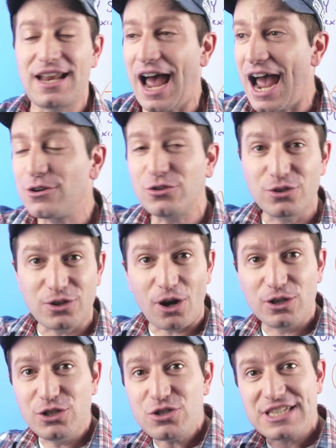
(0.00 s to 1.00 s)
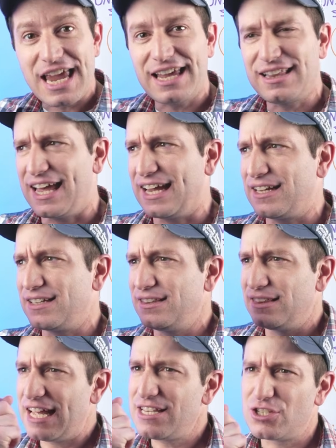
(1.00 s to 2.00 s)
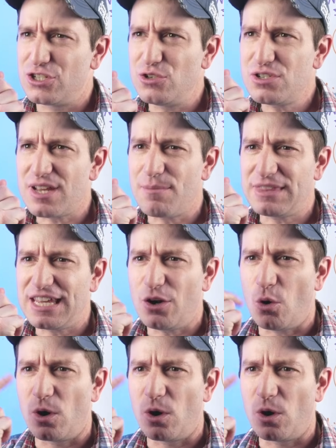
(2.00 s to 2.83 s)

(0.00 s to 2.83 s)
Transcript: are you saying like, let's do something,